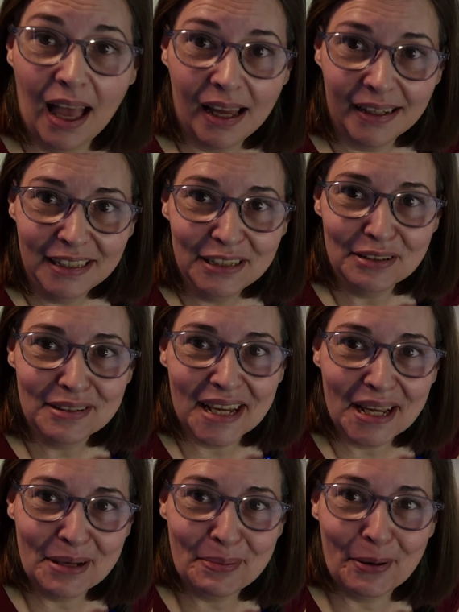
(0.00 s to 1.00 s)
I need to
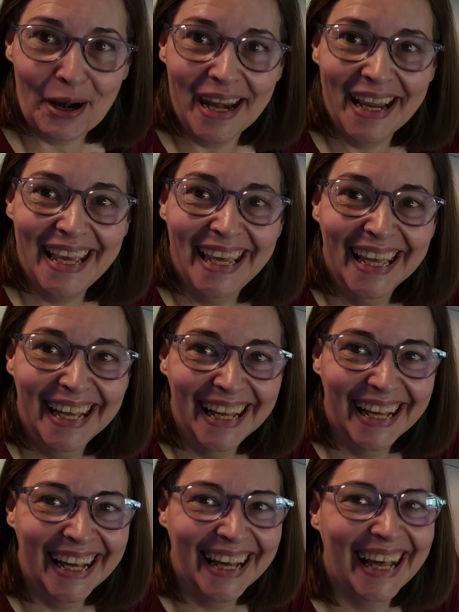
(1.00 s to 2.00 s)
take a break.
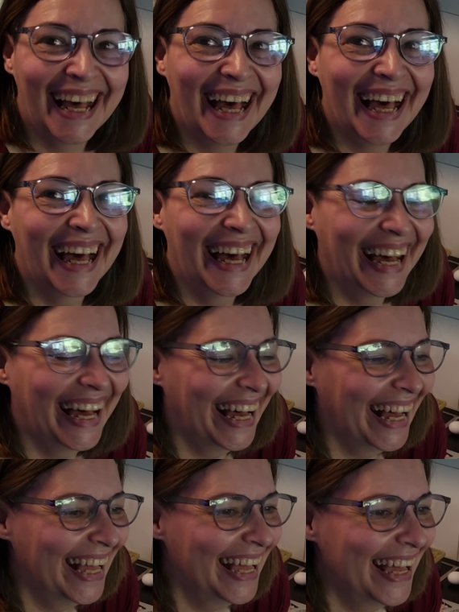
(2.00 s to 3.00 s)

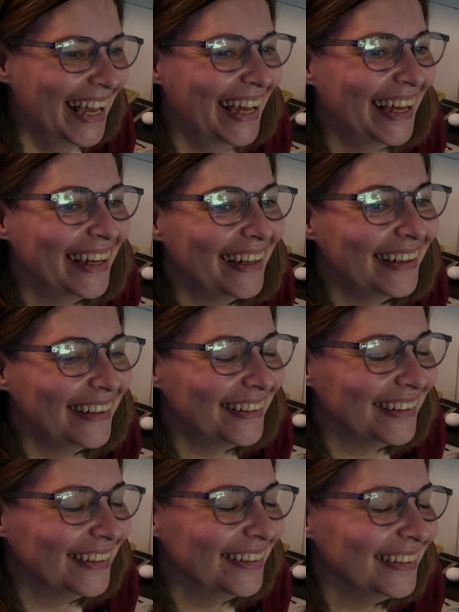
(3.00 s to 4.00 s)

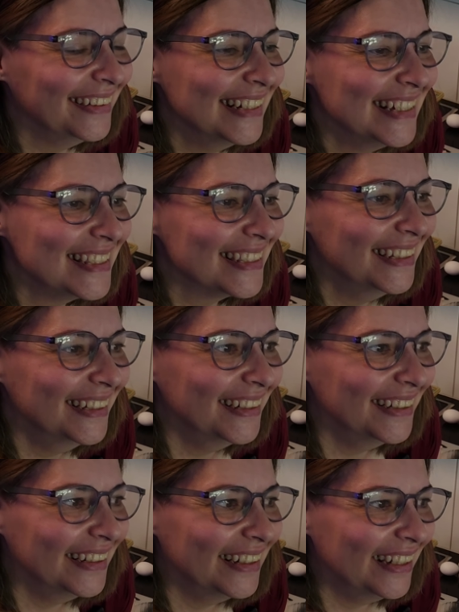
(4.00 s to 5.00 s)
Oh goodness.
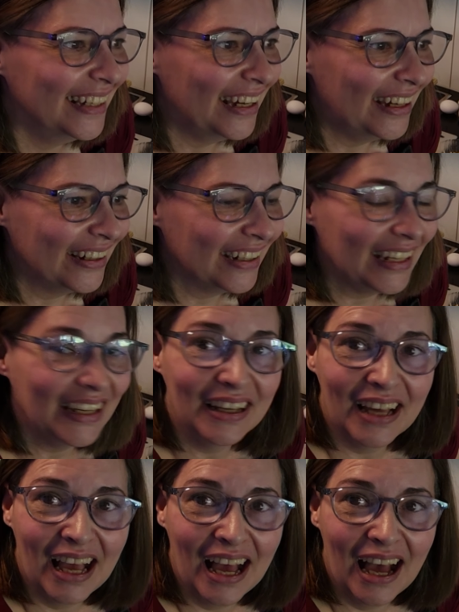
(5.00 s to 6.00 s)
Okay,
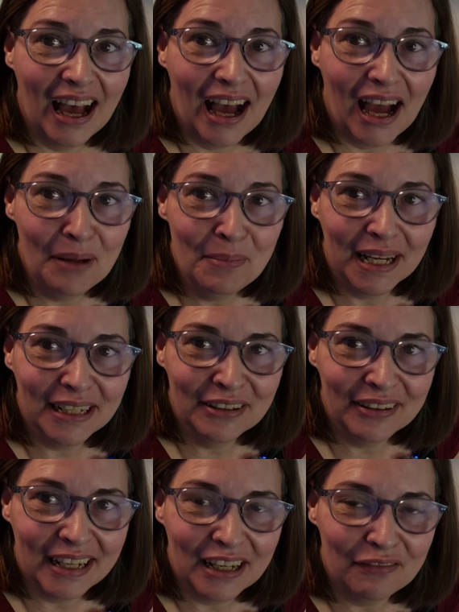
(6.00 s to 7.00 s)
I might
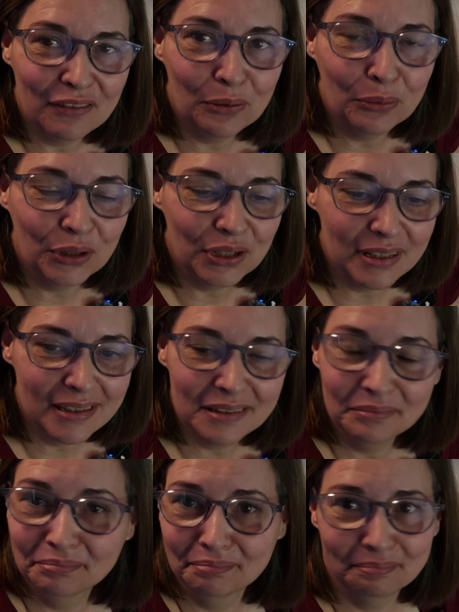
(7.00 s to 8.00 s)
not have the words.
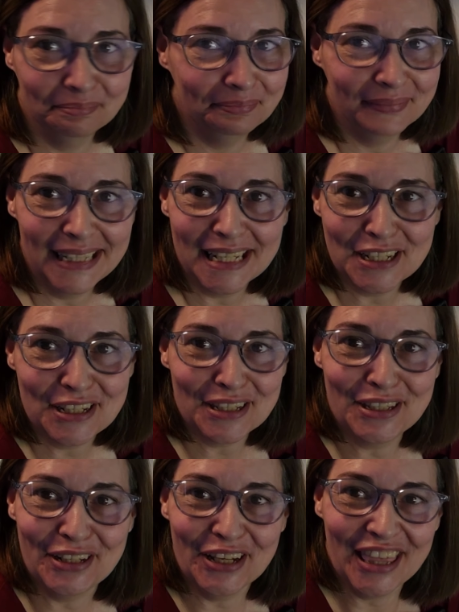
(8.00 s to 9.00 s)
Let's
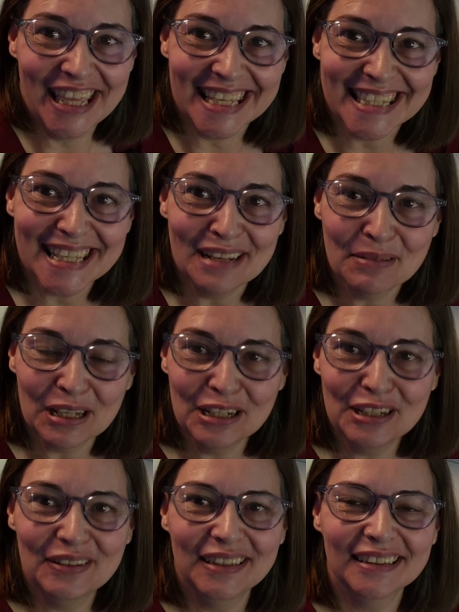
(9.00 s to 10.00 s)
just do this. I'm gonna
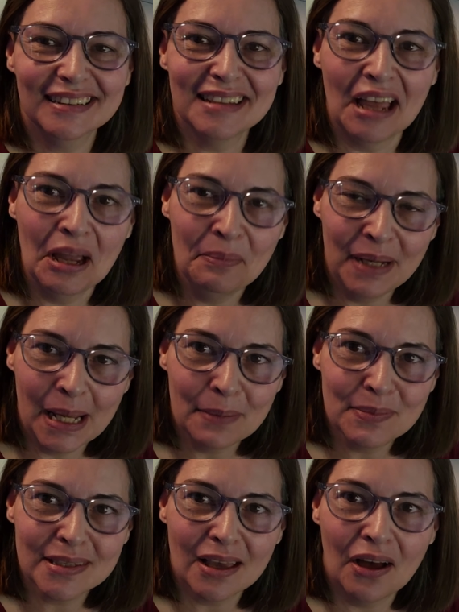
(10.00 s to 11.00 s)
do a little time
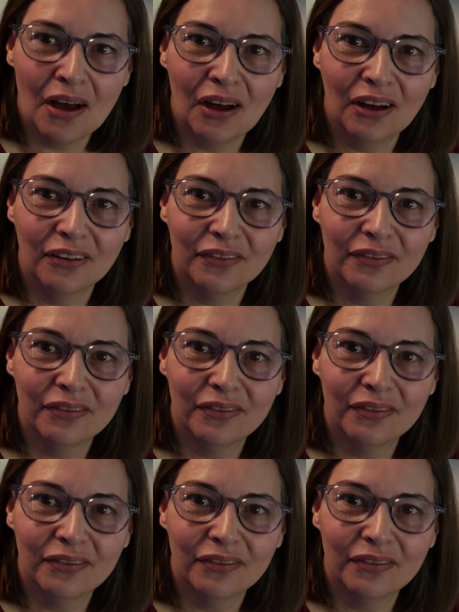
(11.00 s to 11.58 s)
lapse of